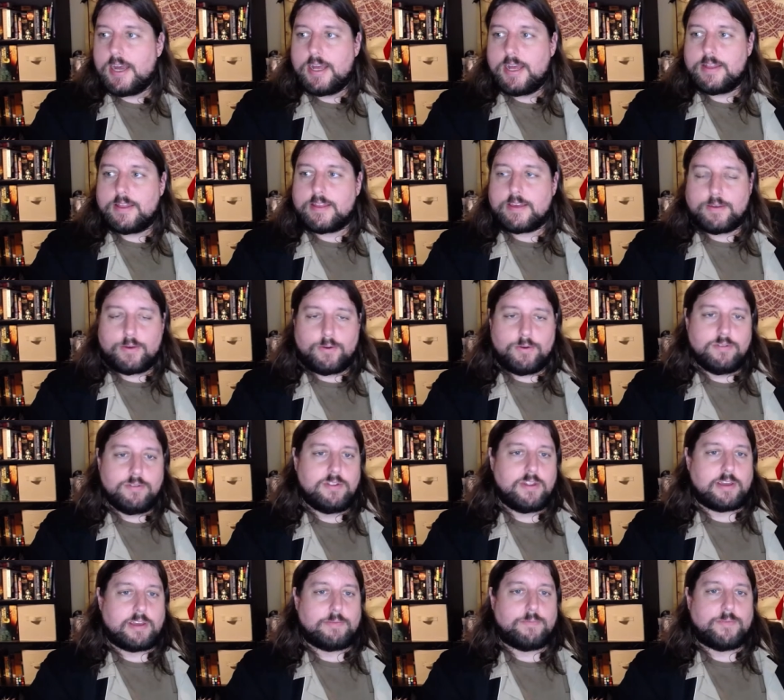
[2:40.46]
The
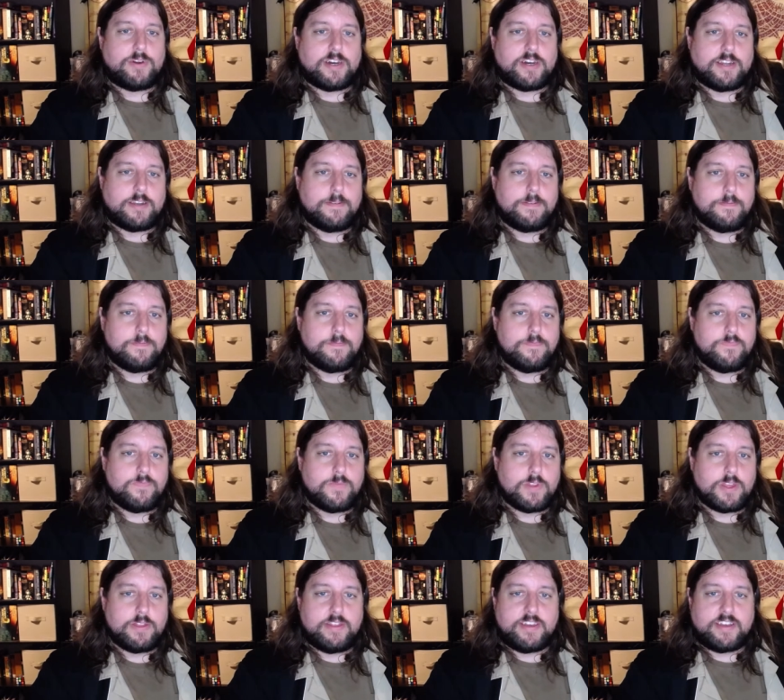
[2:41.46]
only one
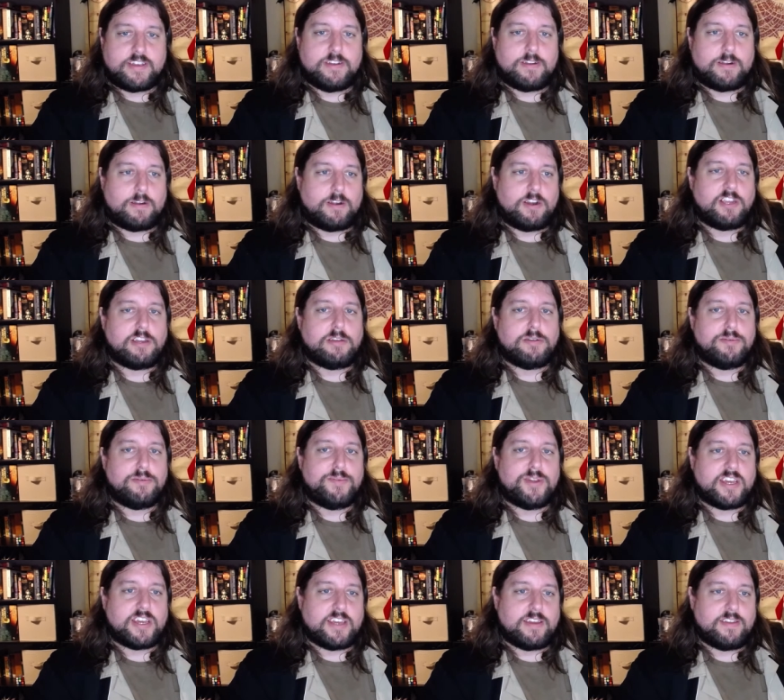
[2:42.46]
that could
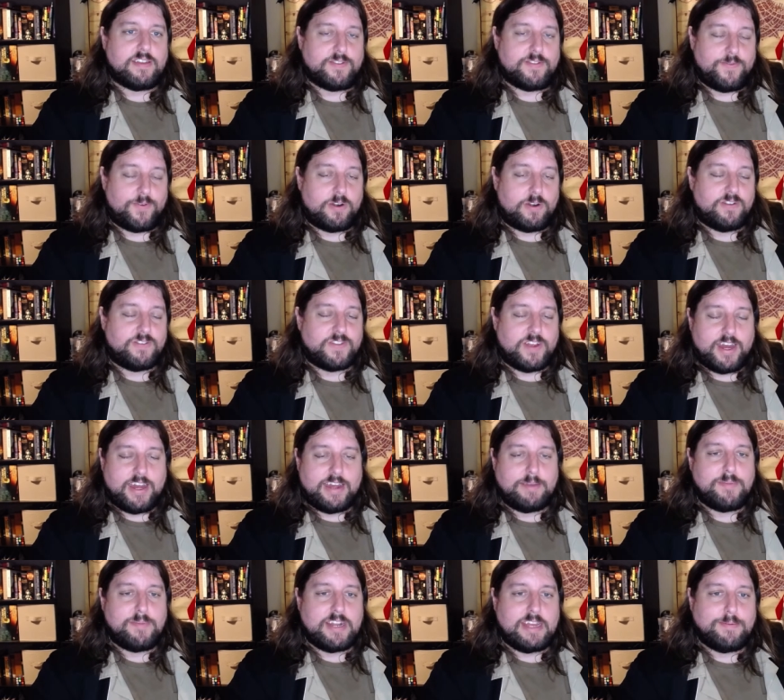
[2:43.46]
arguably, as far as
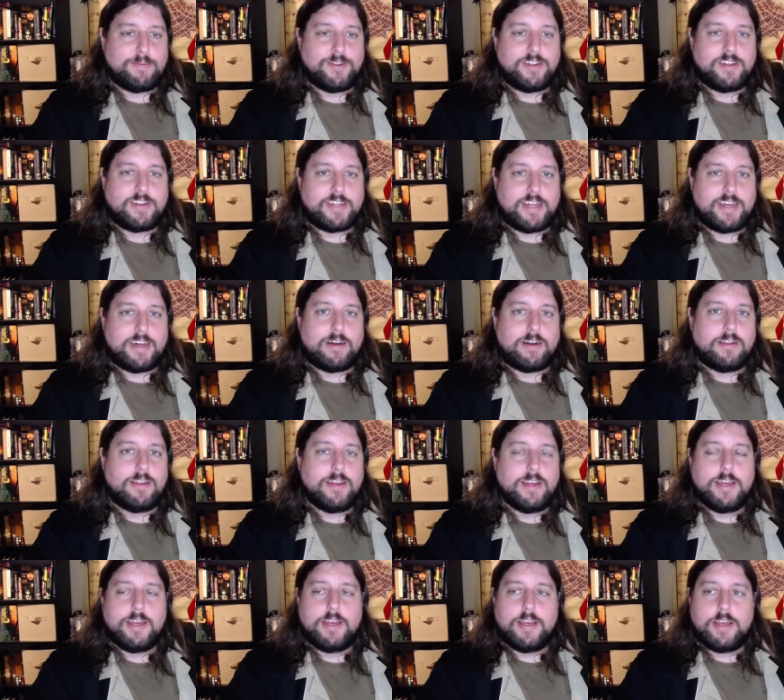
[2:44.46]
I've been able to tell,
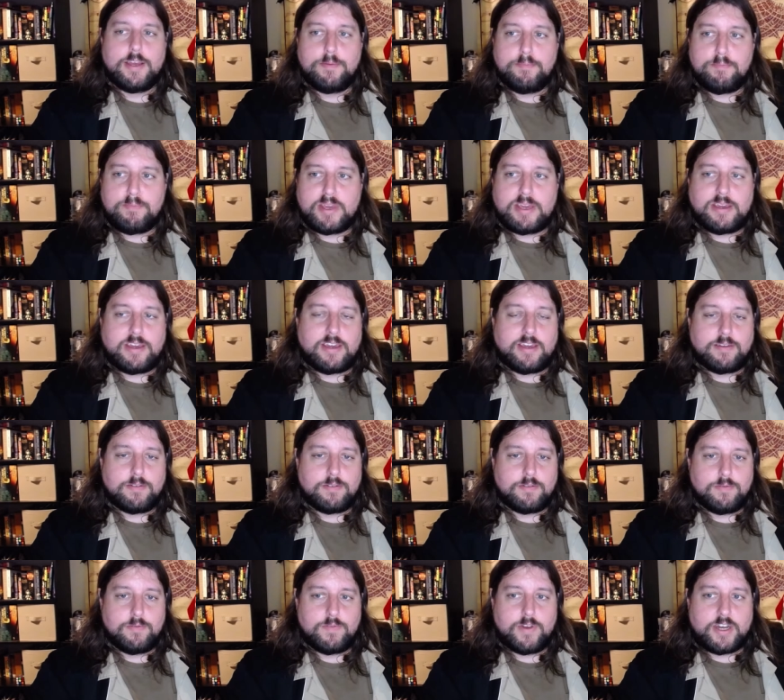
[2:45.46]

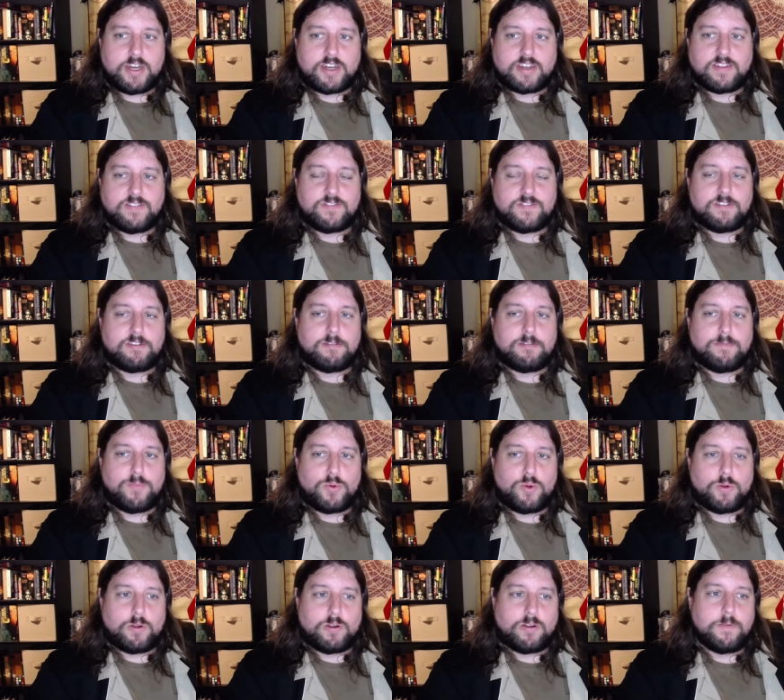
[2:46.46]
be uh, considered
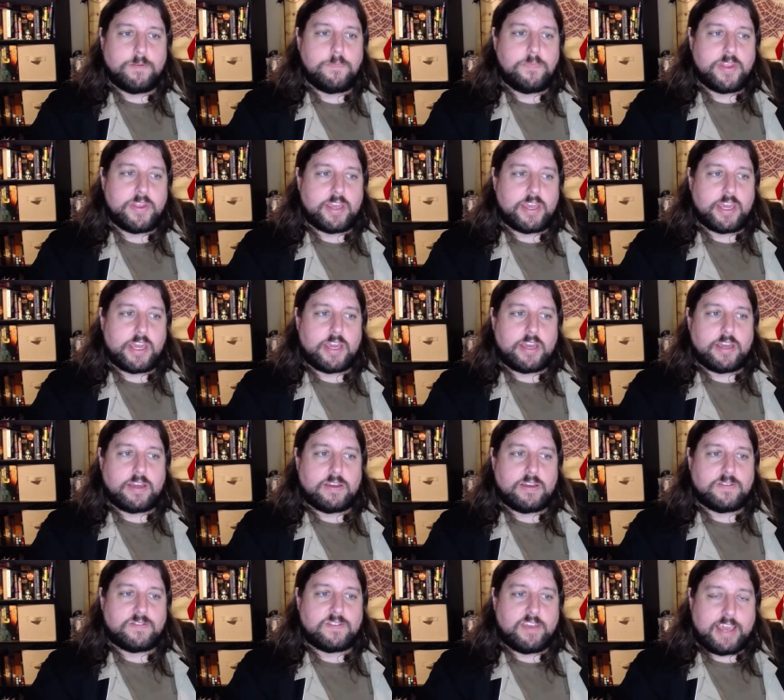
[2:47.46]
more
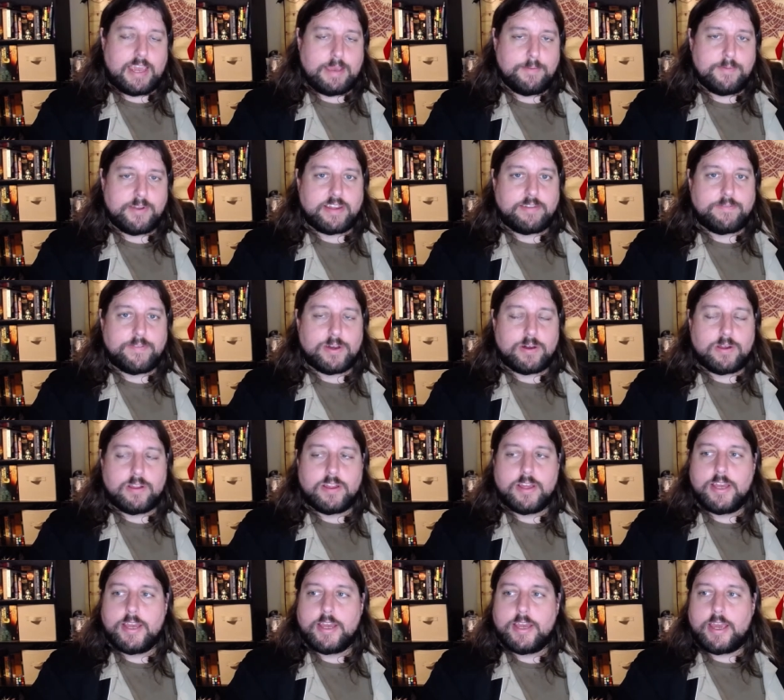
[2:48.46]
is Amityville.
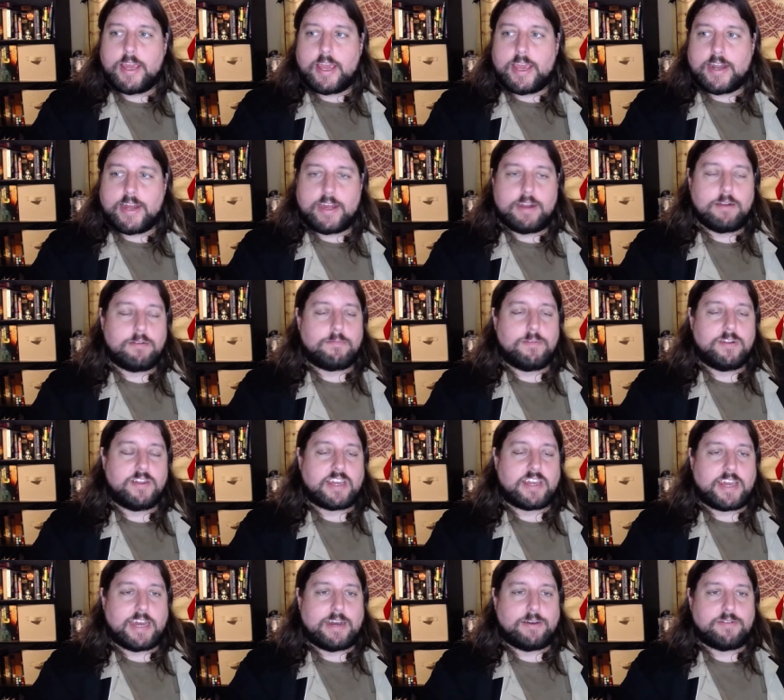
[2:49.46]
And I don't
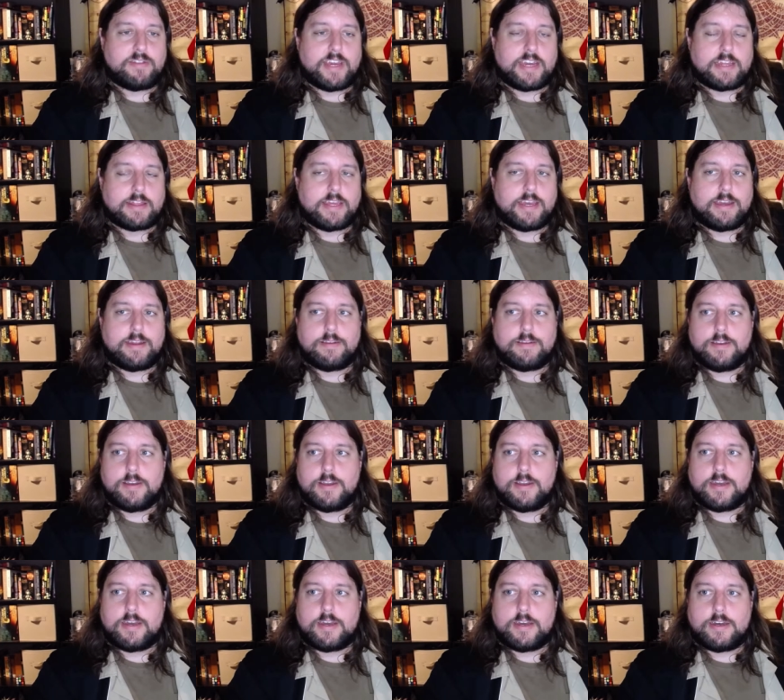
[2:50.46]
really count that. That
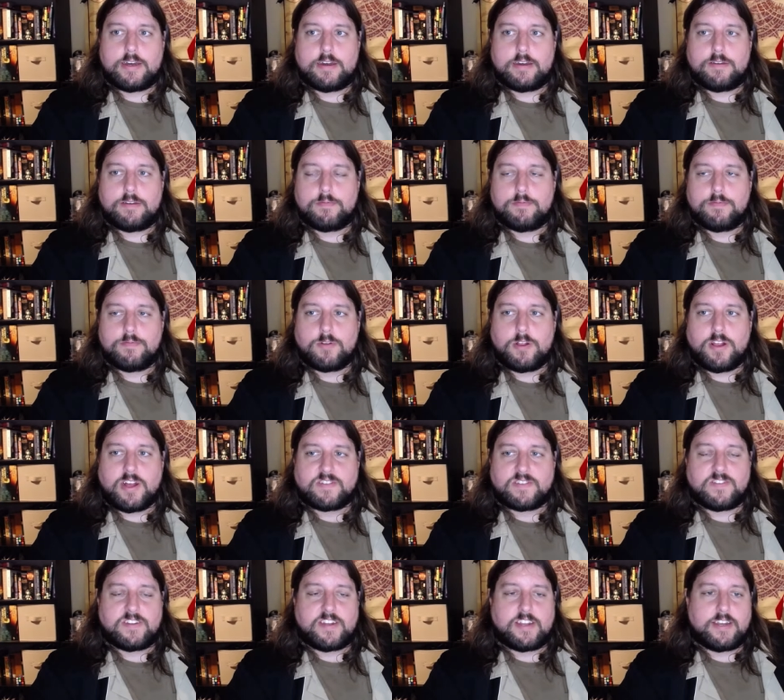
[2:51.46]
uh,
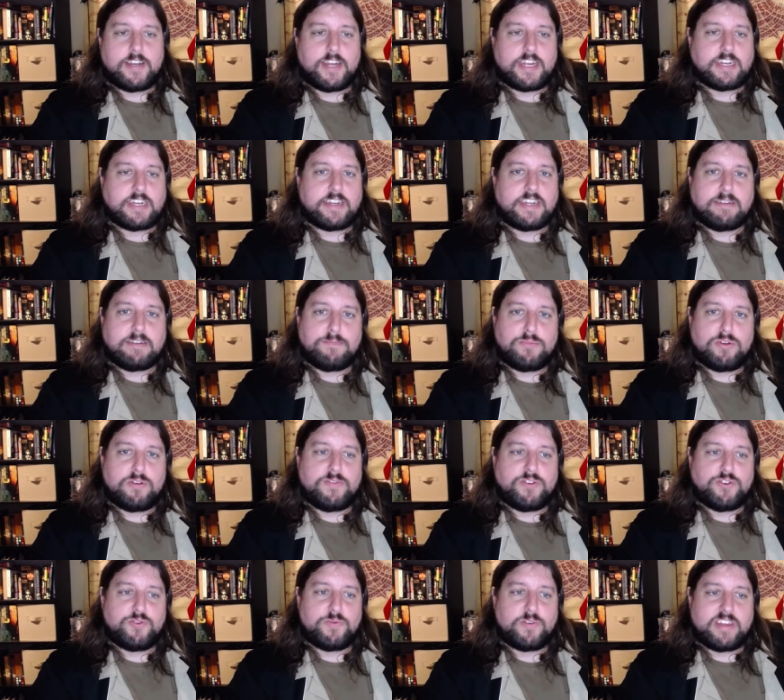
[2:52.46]
clocks in at nineteen
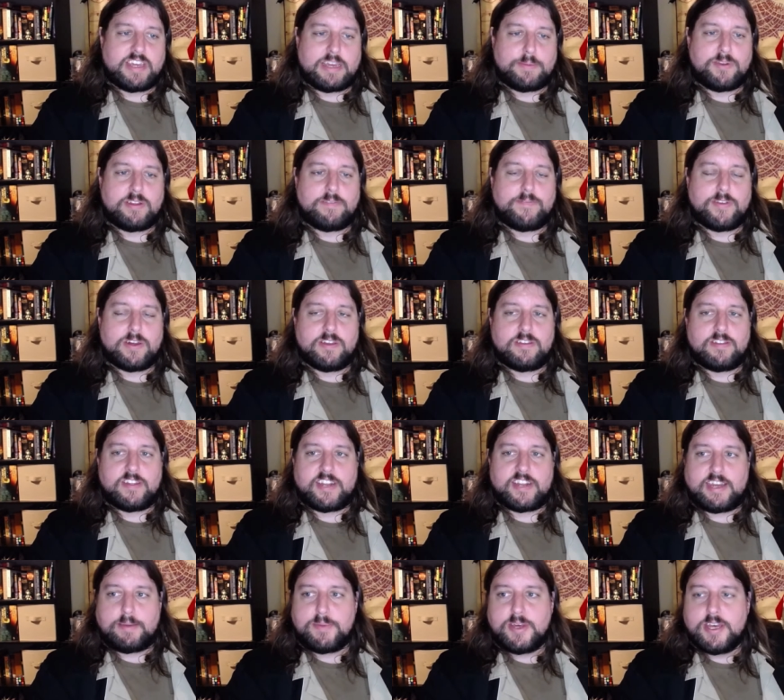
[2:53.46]
movies with Amityville in the
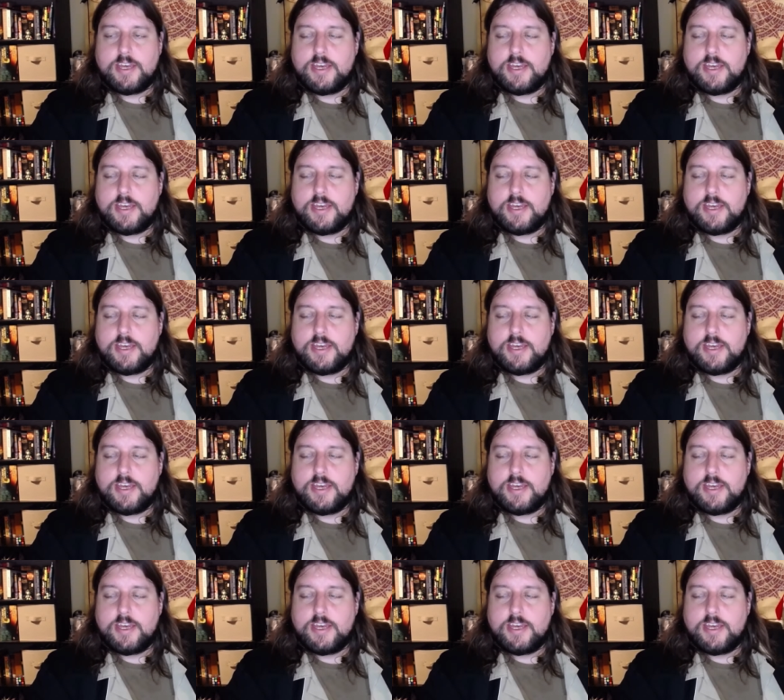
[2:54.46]
name,